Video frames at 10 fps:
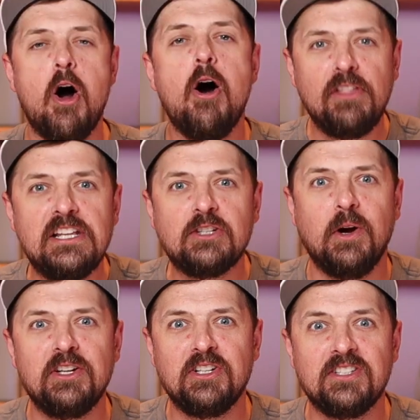All these
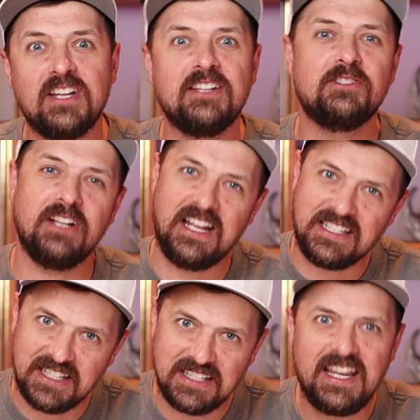questions answered in
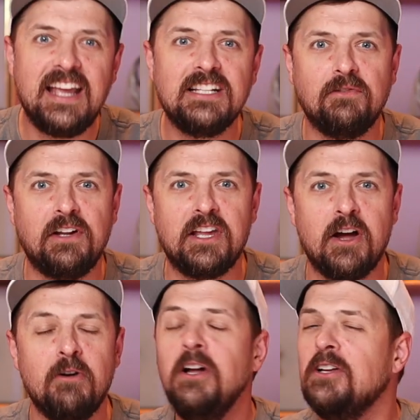today's
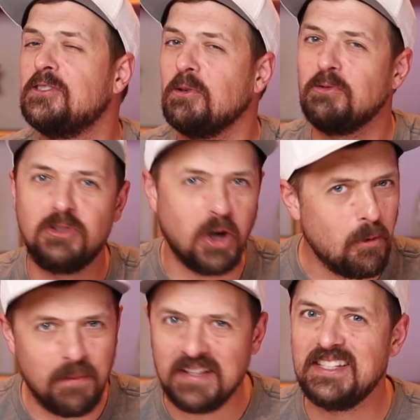video, so
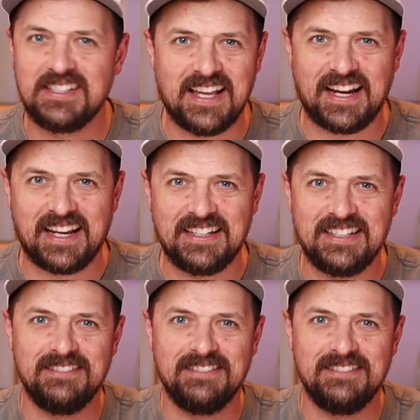don't miss a second.